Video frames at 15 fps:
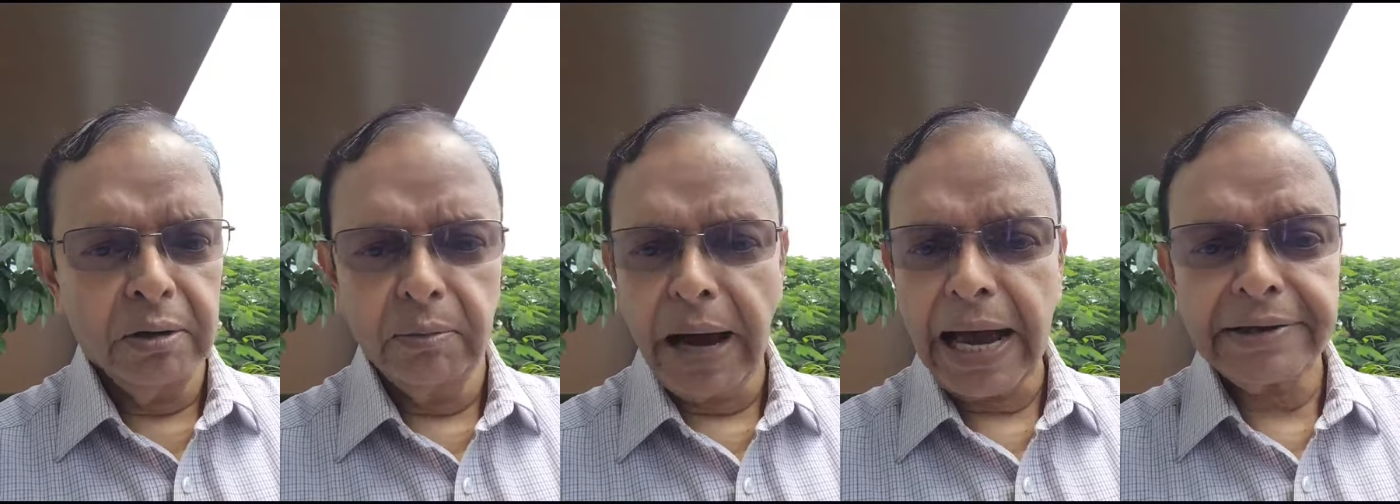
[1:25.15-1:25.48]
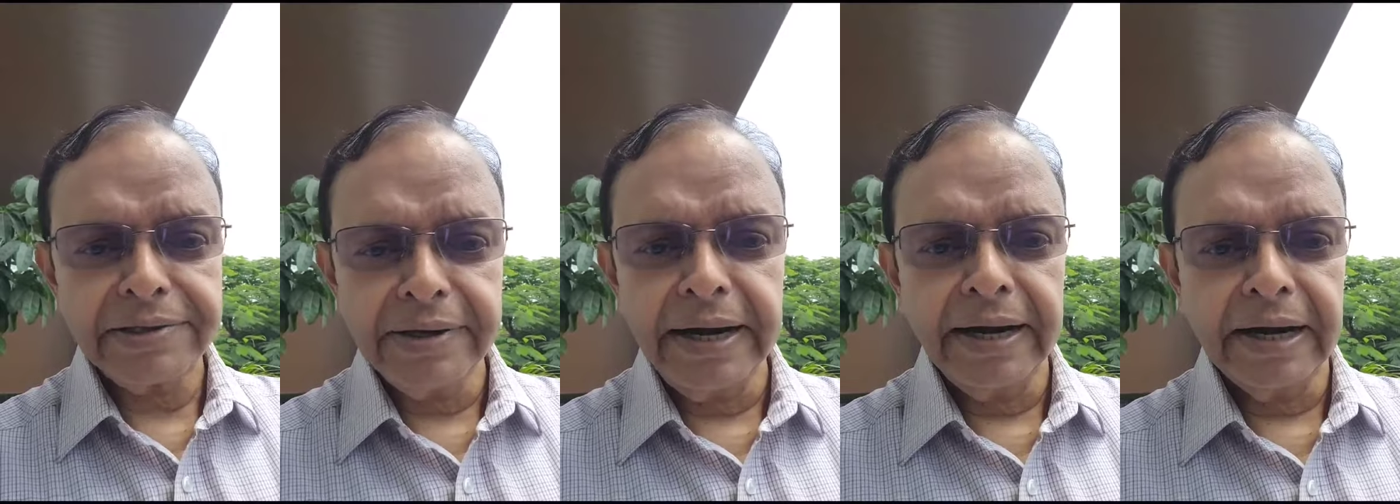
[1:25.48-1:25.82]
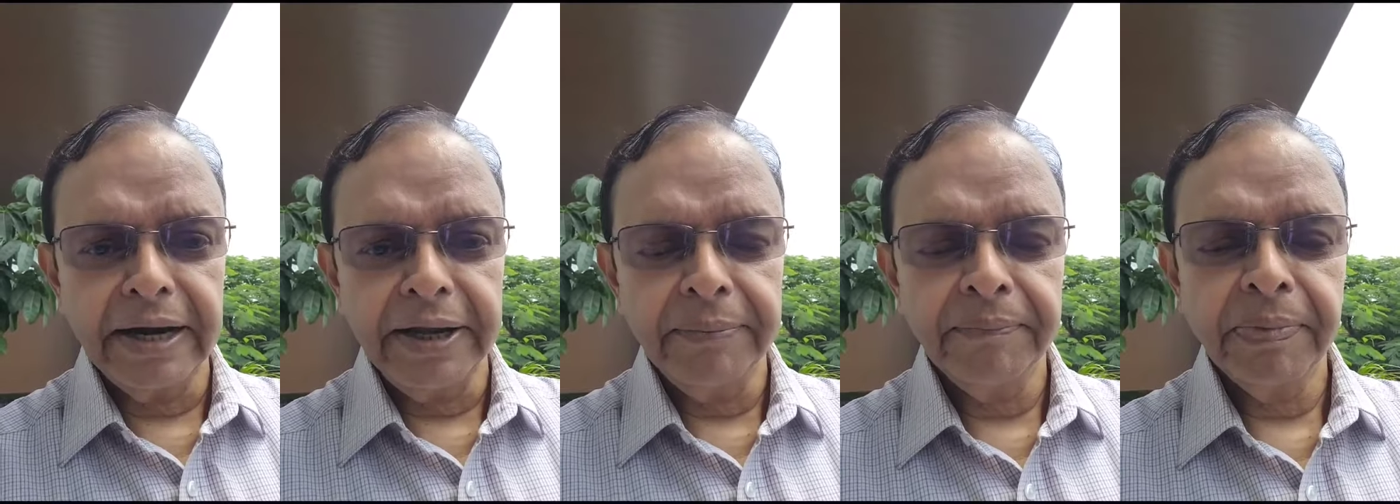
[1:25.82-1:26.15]

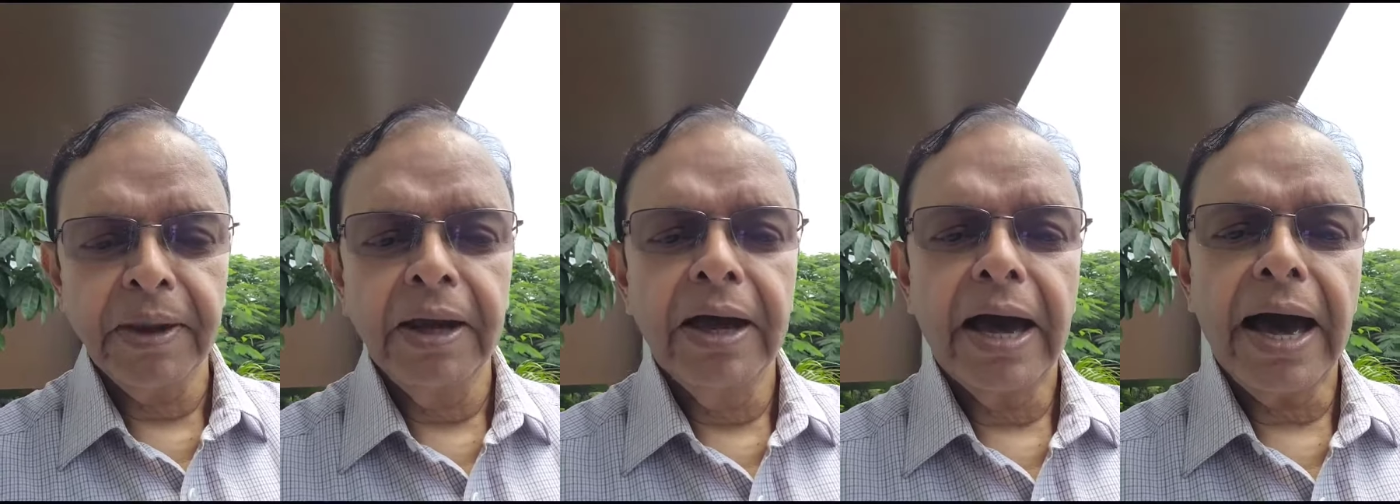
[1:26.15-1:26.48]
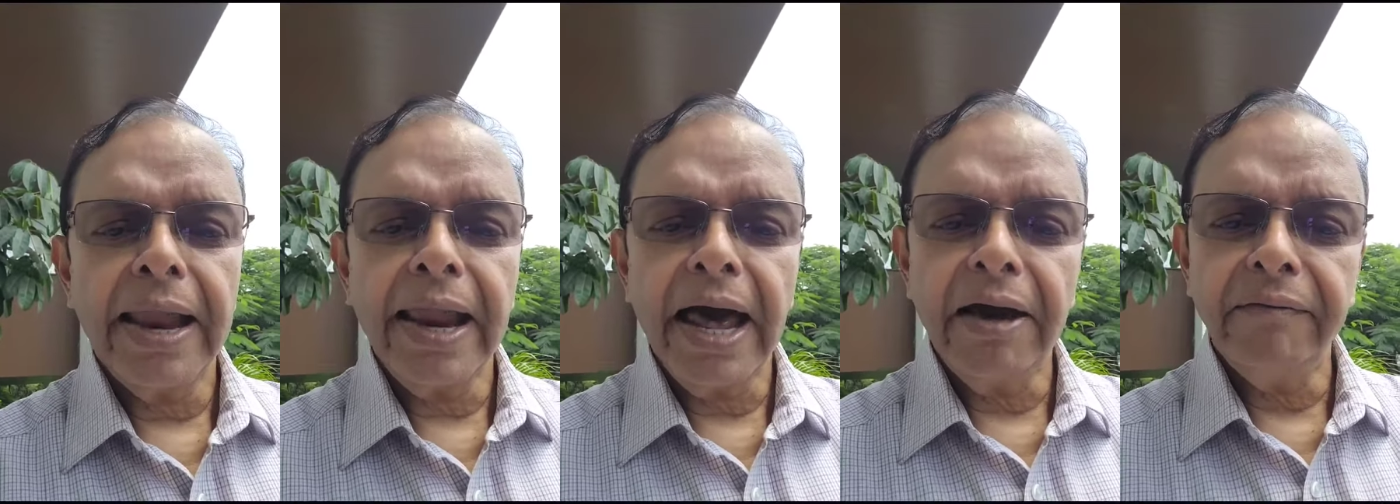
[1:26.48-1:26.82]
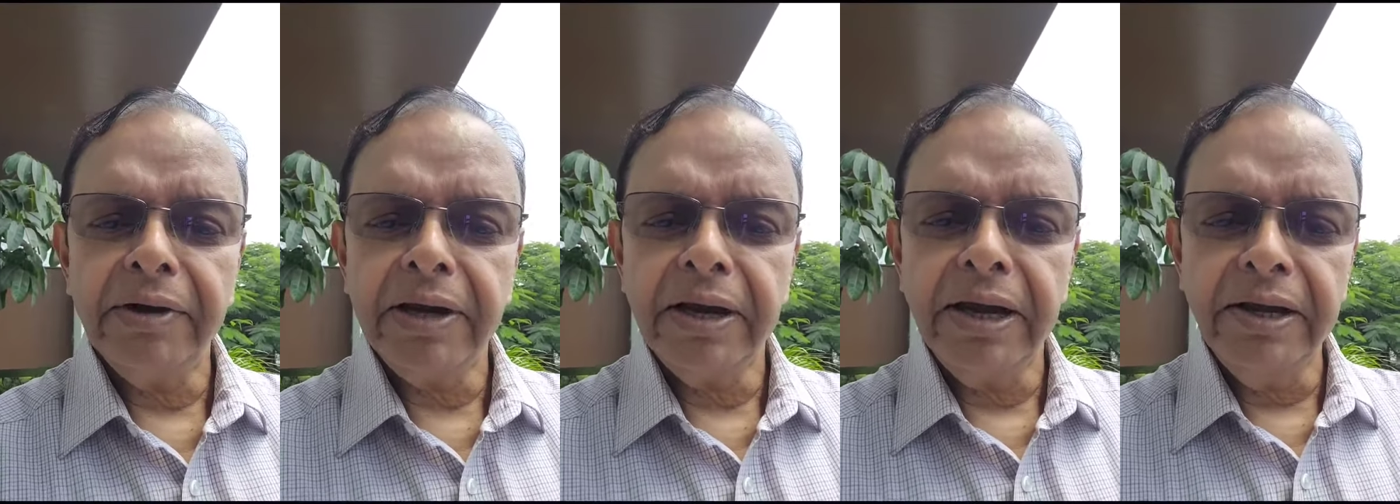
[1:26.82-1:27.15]
accidentally and have
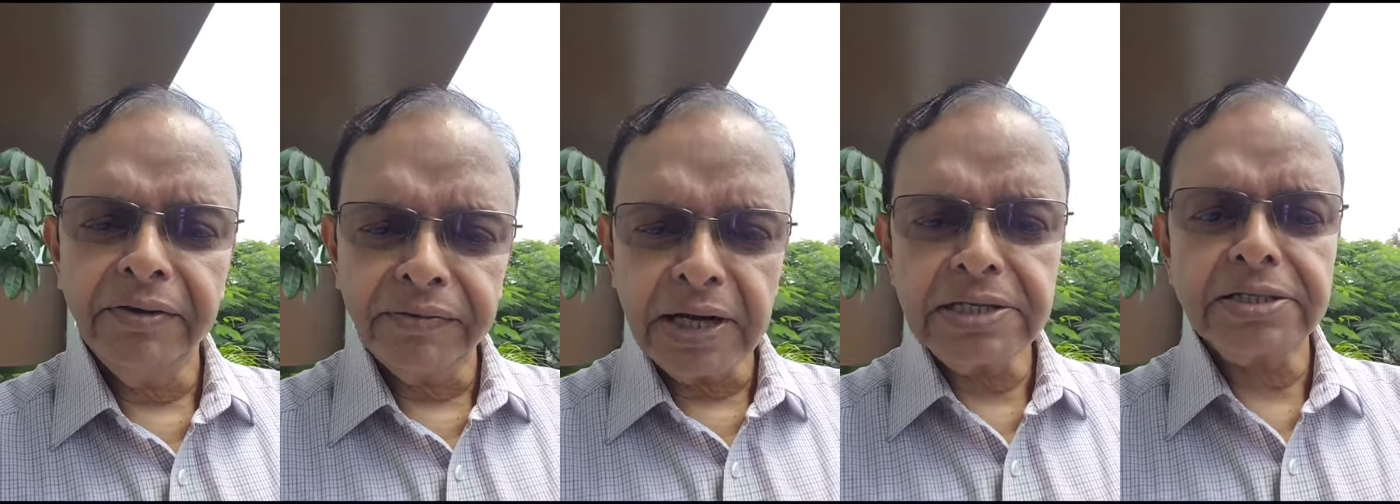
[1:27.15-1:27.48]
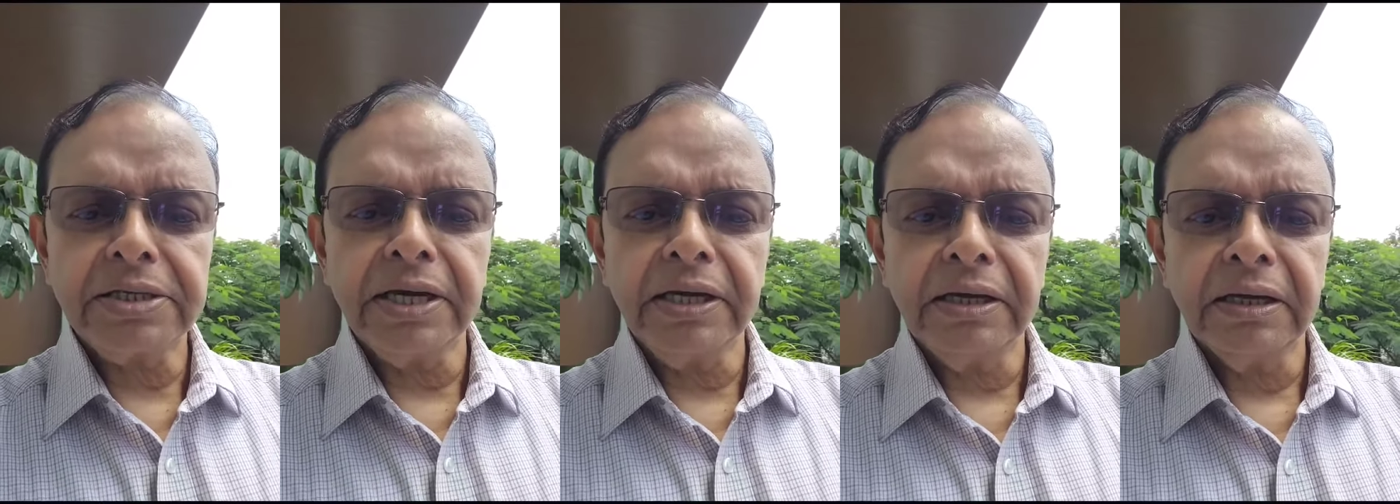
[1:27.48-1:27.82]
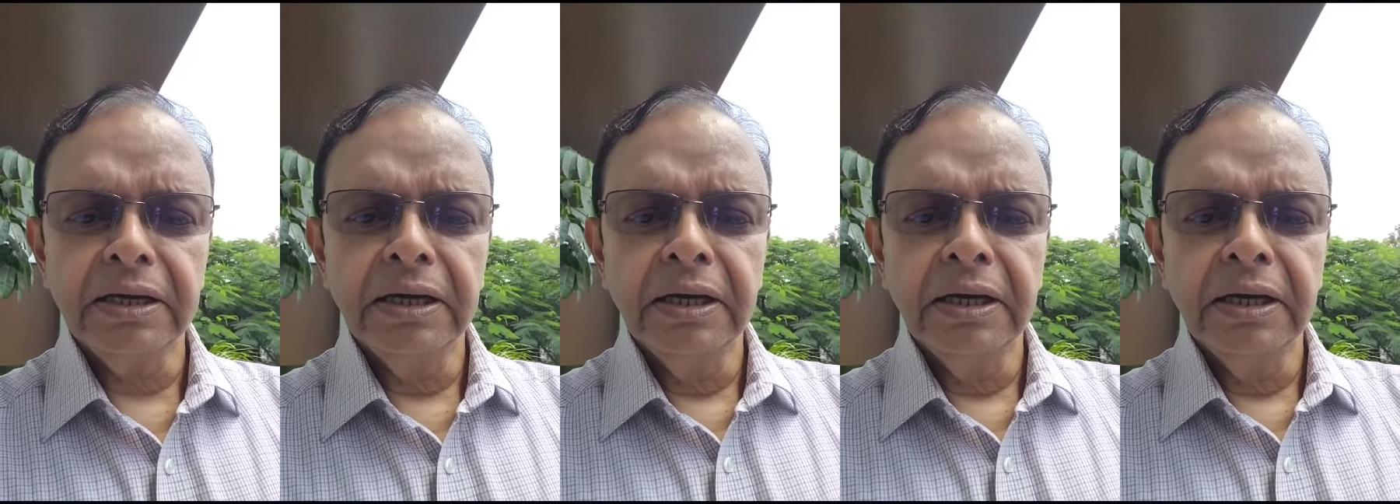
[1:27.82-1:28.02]
an interesting